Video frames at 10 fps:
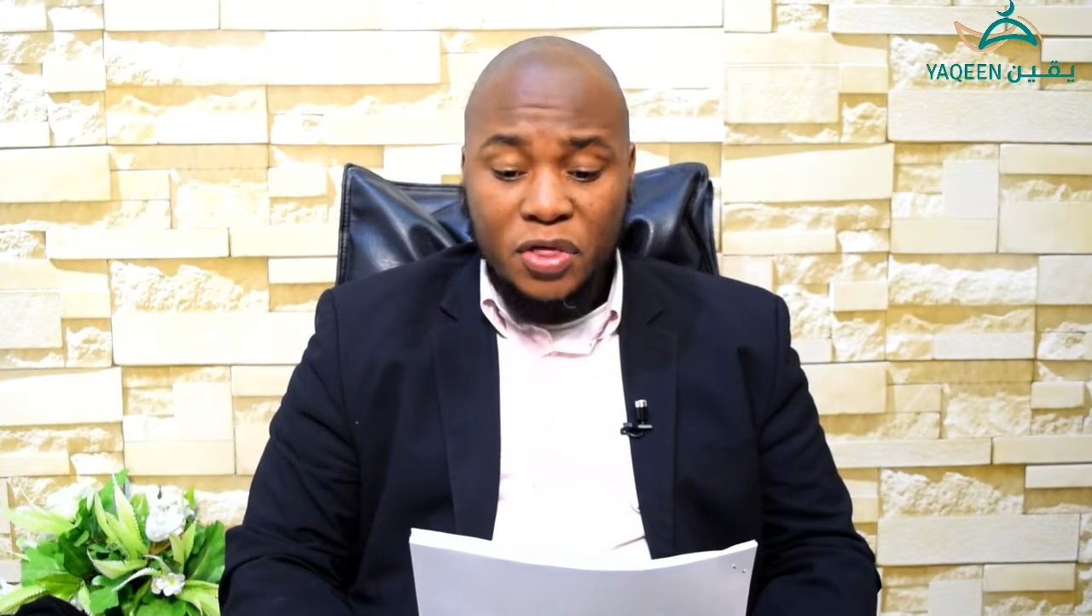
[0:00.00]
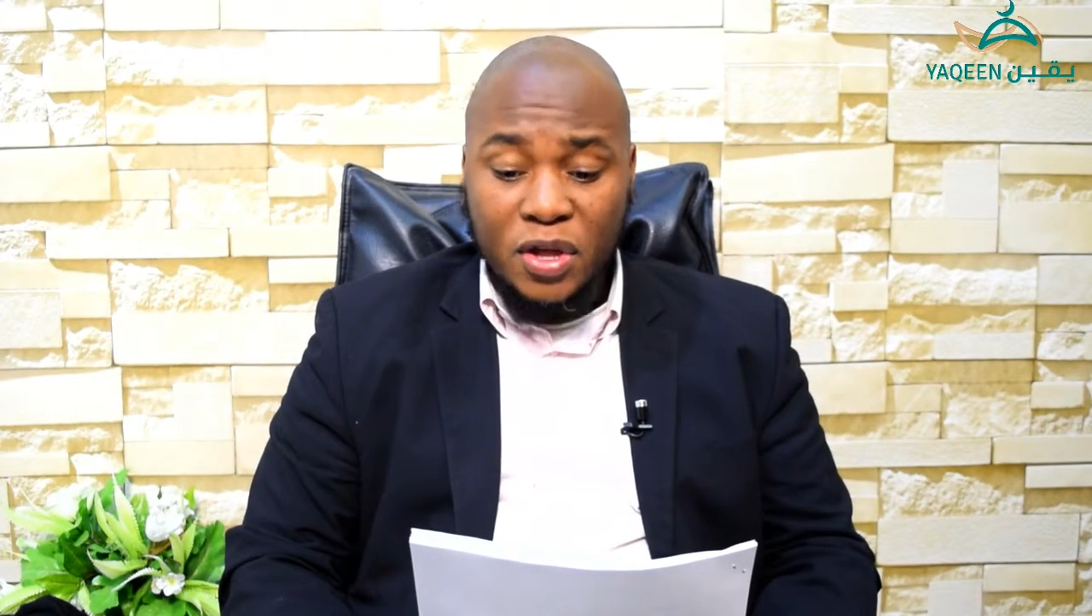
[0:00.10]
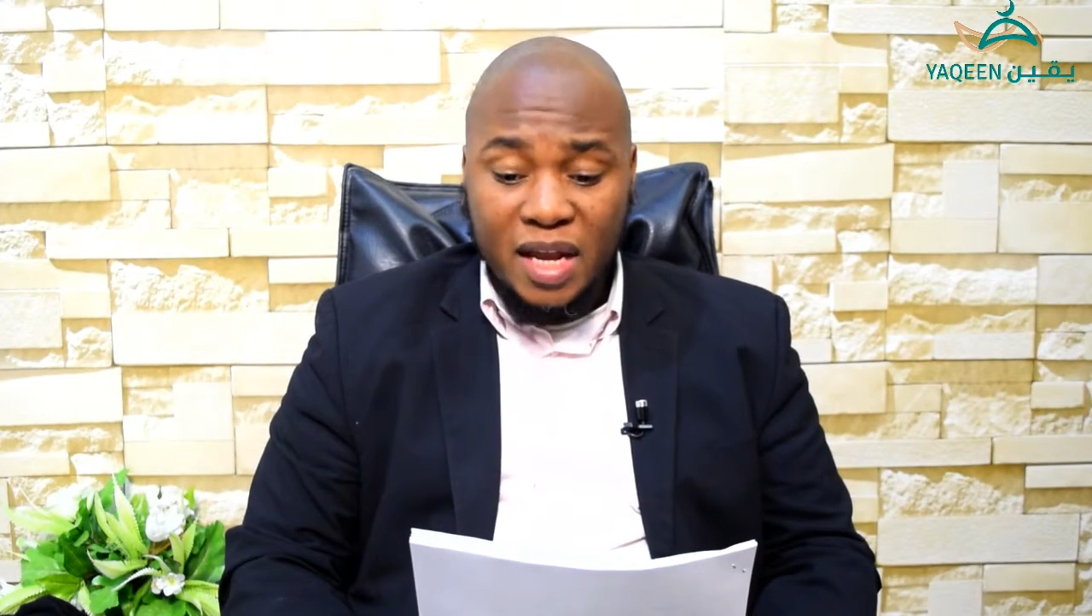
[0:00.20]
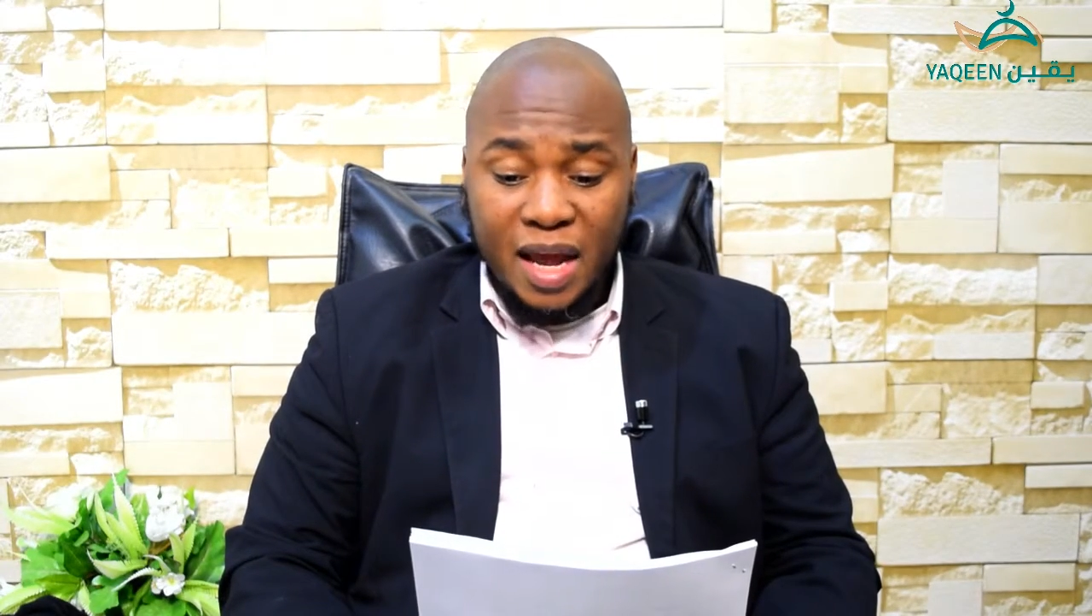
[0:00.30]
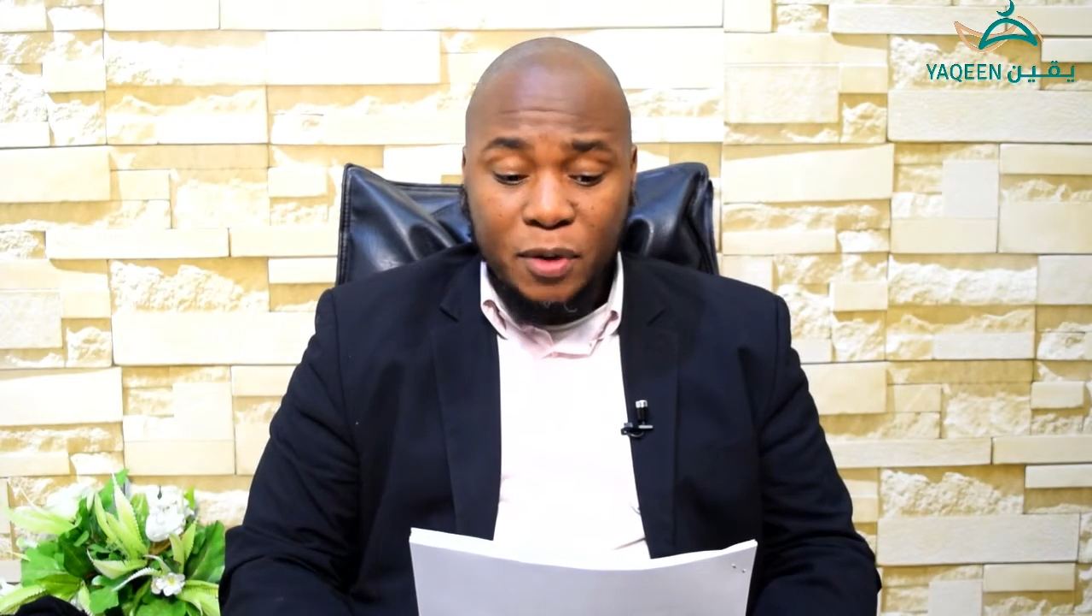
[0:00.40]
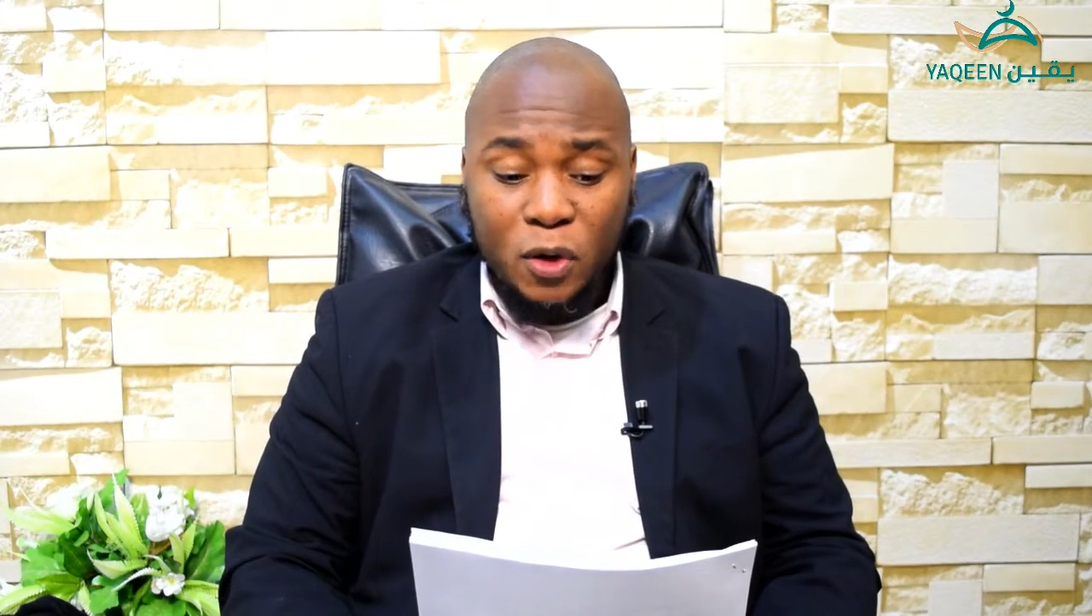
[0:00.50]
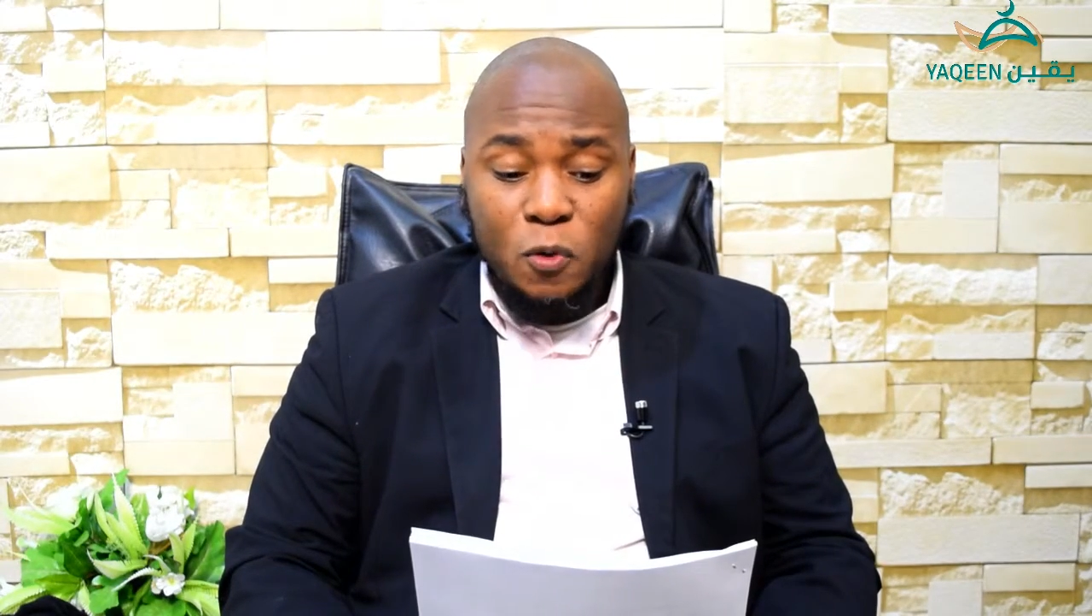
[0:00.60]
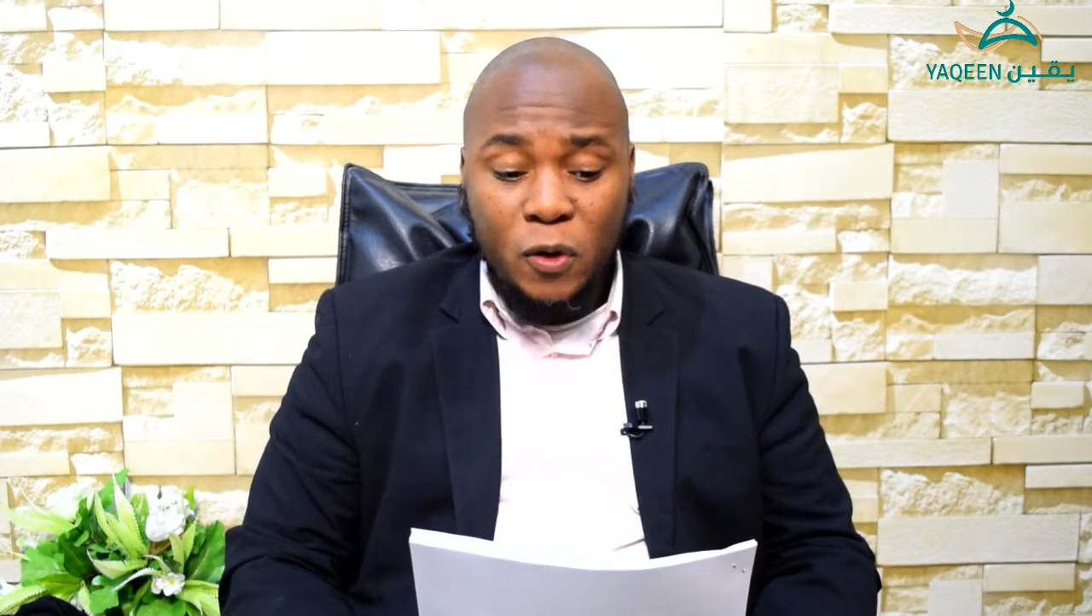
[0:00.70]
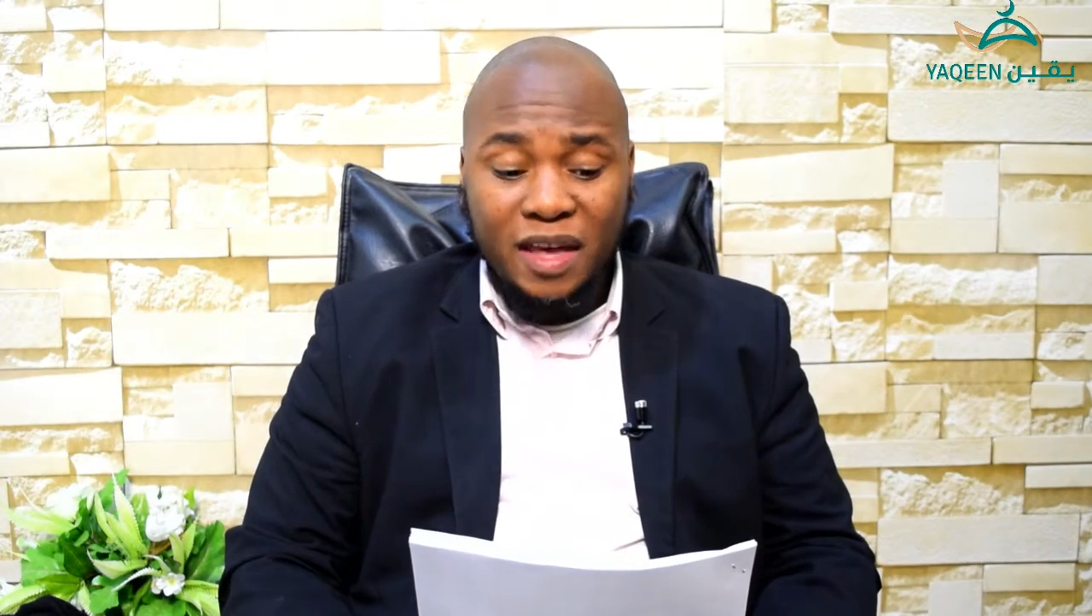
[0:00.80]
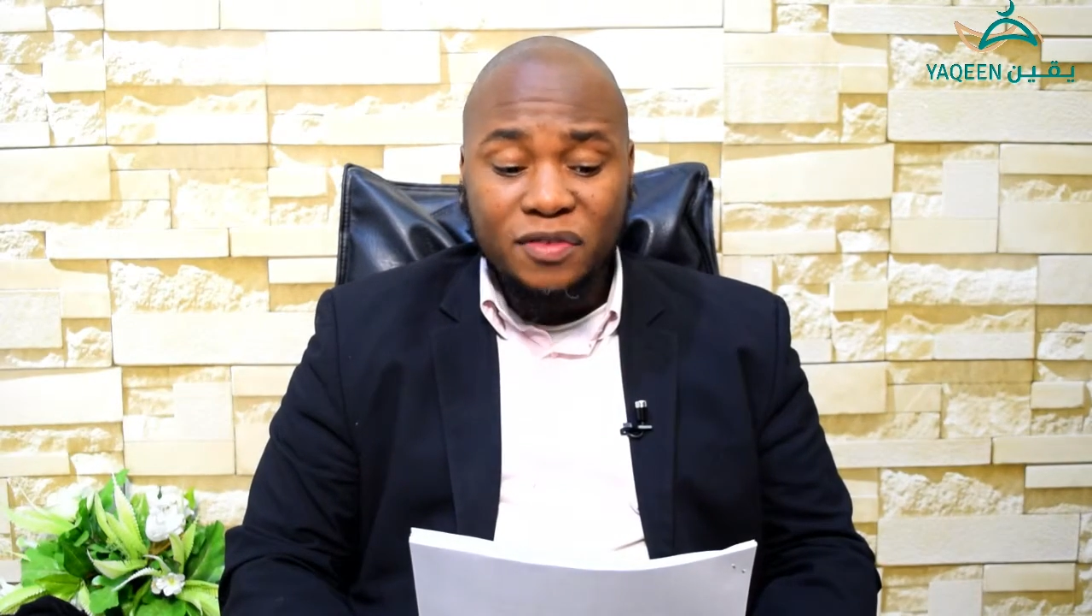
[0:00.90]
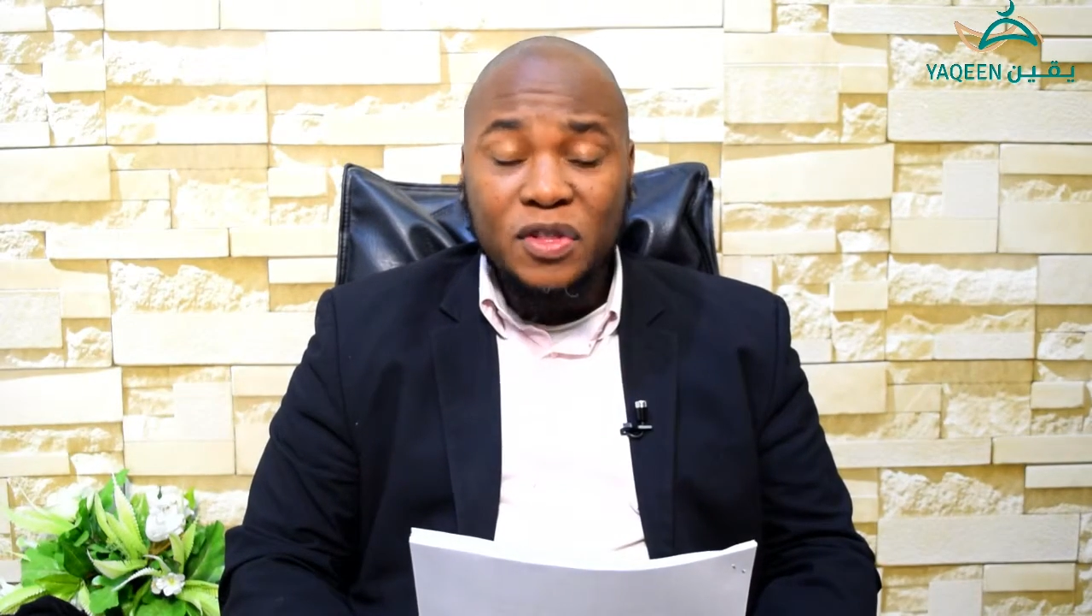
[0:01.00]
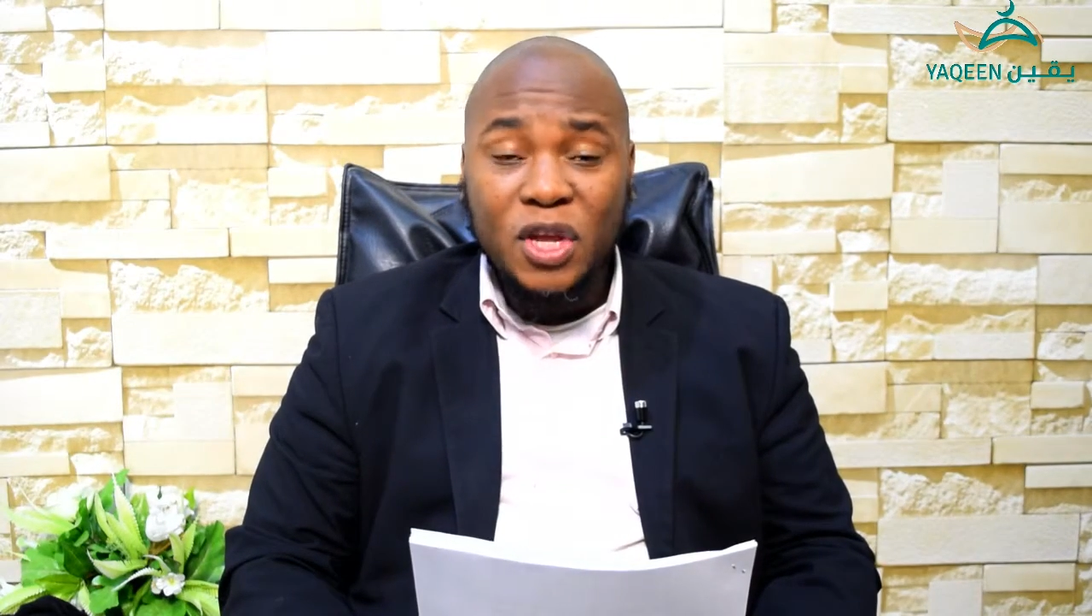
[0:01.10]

the neighbor who is